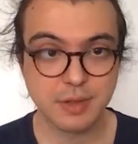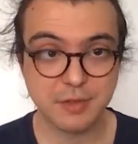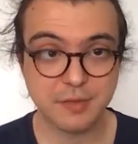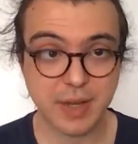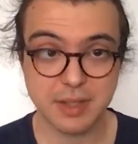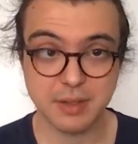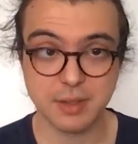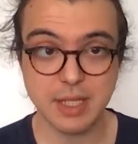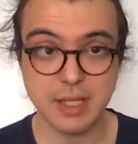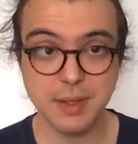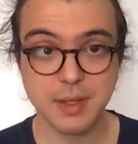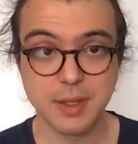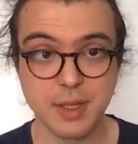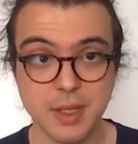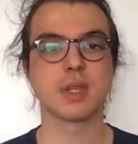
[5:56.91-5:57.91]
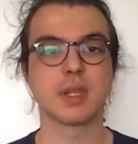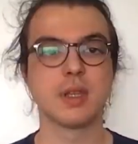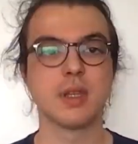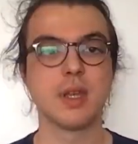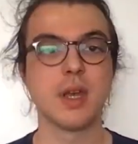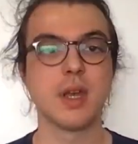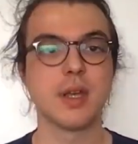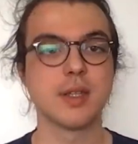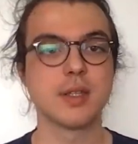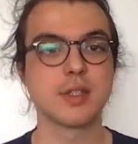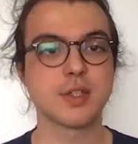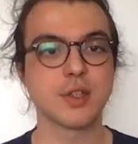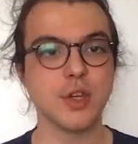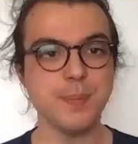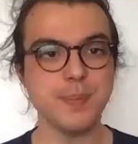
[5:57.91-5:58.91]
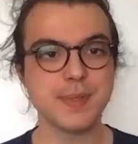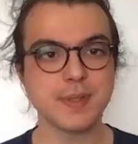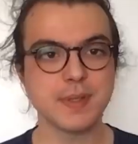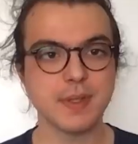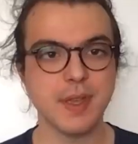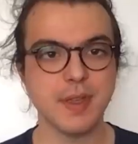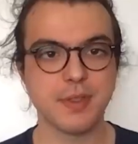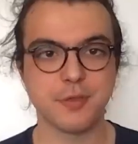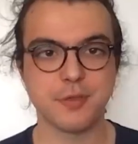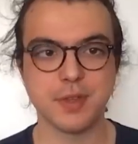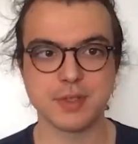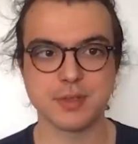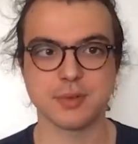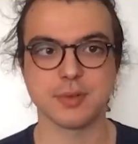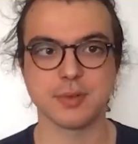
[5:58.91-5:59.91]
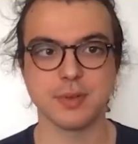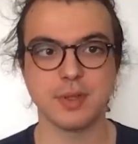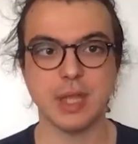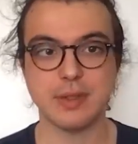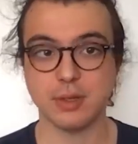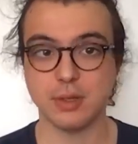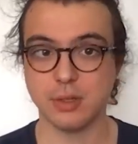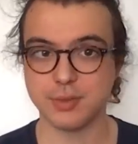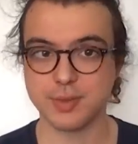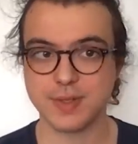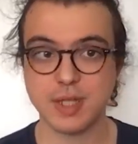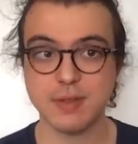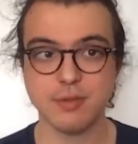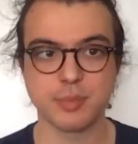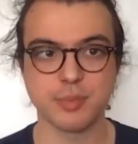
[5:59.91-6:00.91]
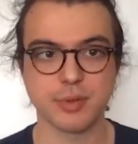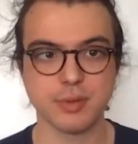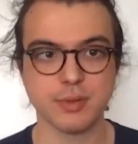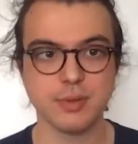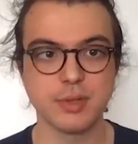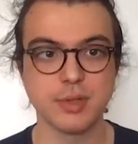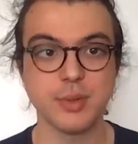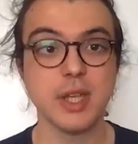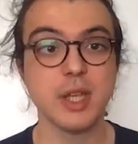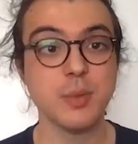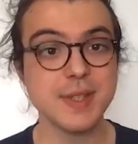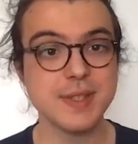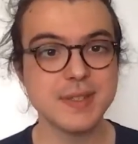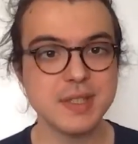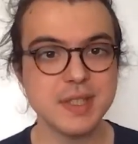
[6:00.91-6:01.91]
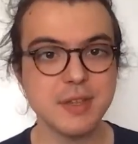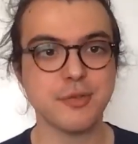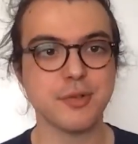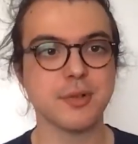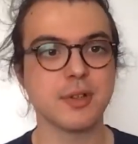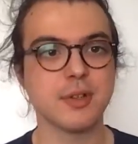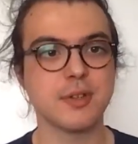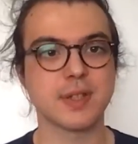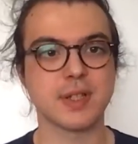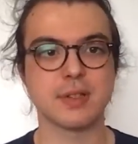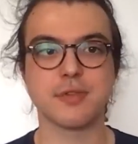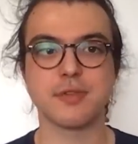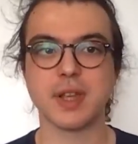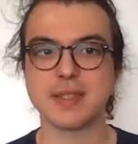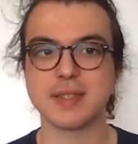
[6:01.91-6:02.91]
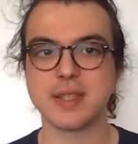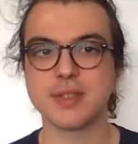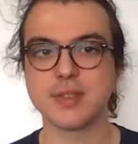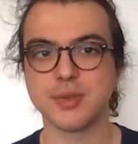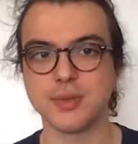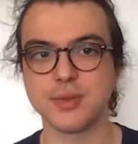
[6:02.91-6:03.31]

Finally, Scopes is a feature that allows developers to request different levels of access to